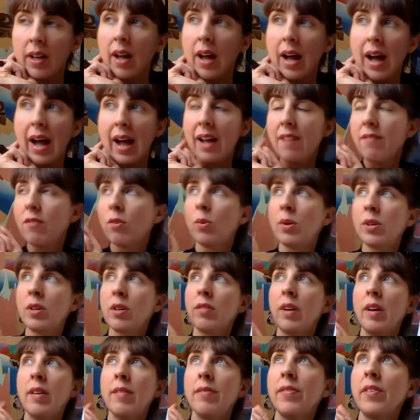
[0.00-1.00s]
I have a window
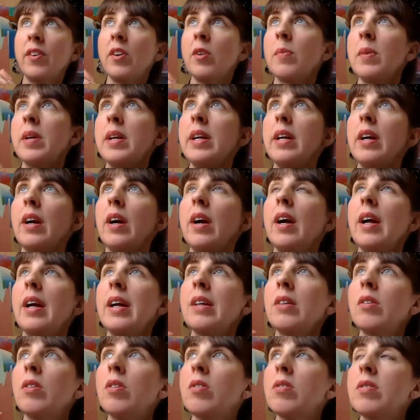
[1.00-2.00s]
right in front of me here.
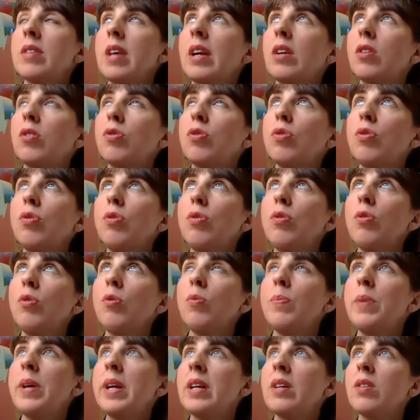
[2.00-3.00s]
It looks like two
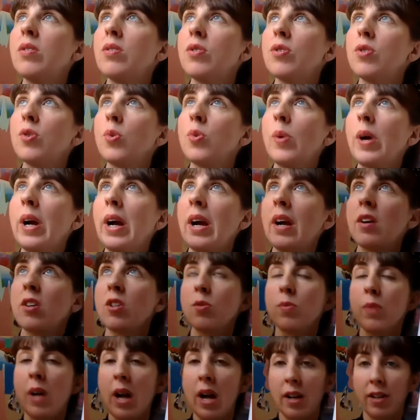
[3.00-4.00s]
big
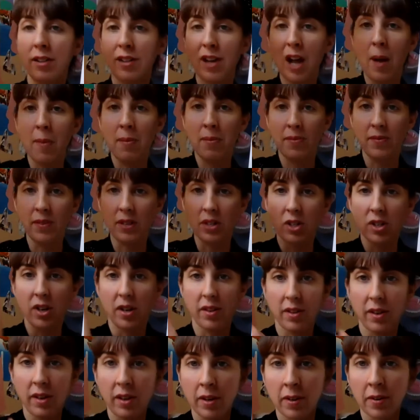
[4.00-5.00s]
squares on top of each
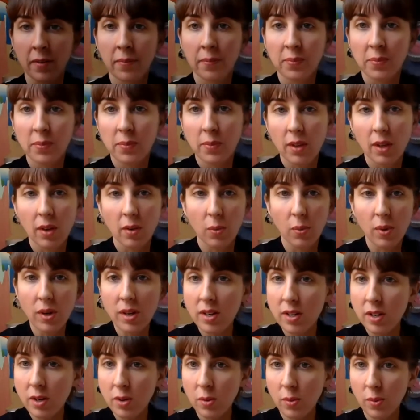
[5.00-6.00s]
other. What do
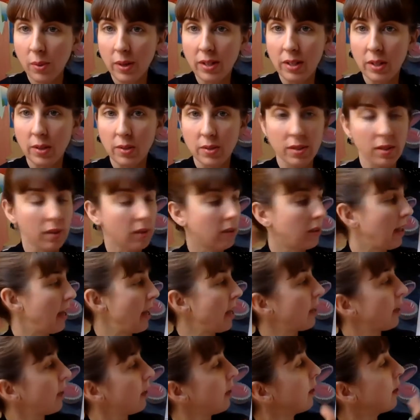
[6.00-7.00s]
your windows look
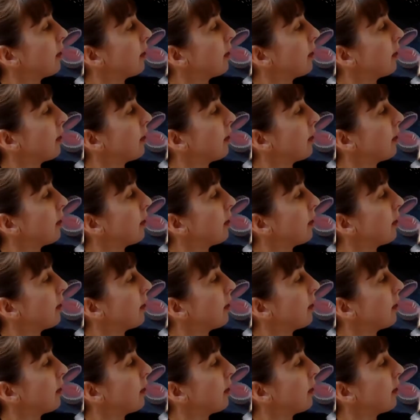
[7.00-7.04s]
like?